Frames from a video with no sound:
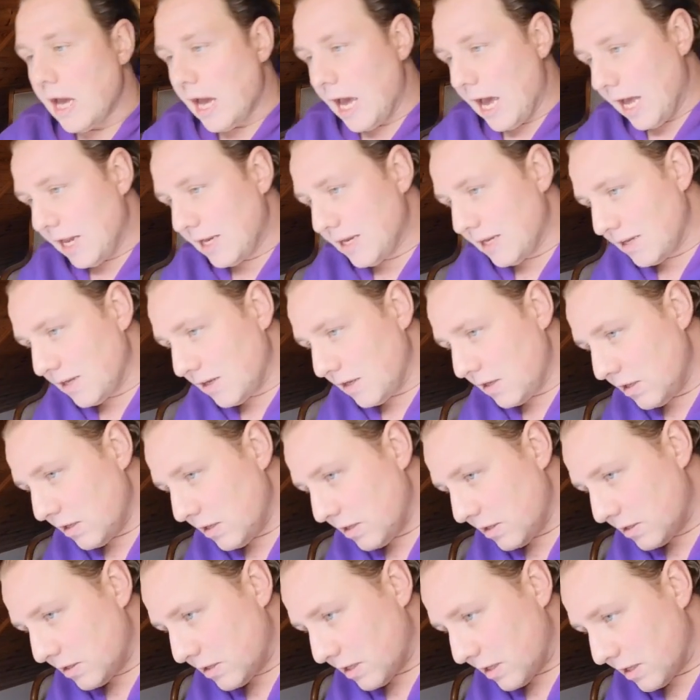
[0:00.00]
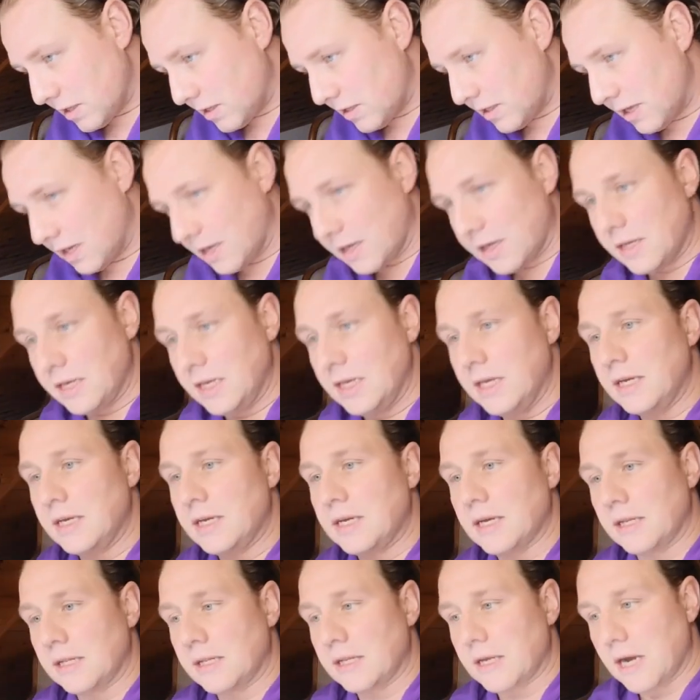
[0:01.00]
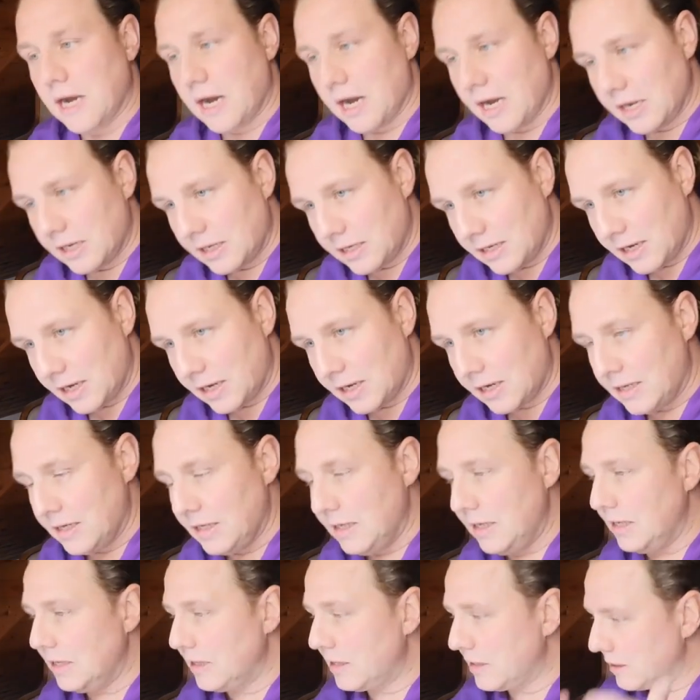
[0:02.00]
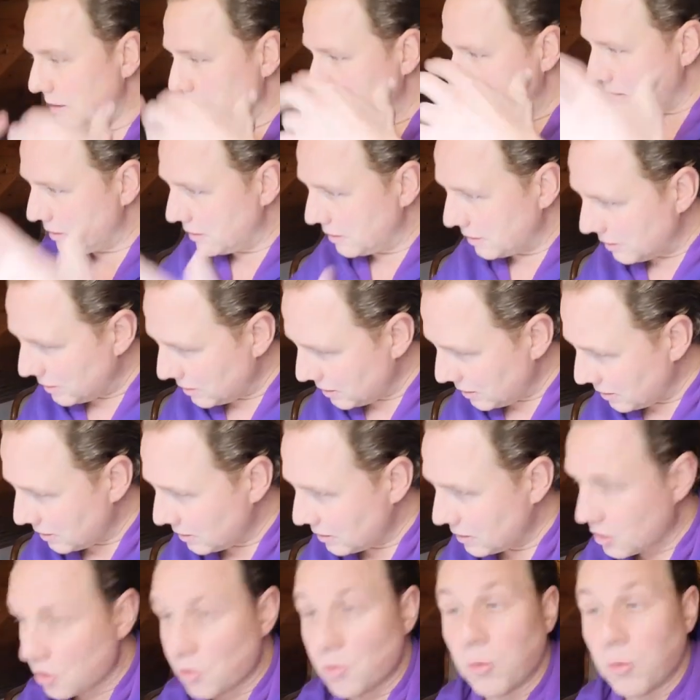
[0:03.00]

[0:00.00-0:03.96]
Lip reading: added the technique and the high technique and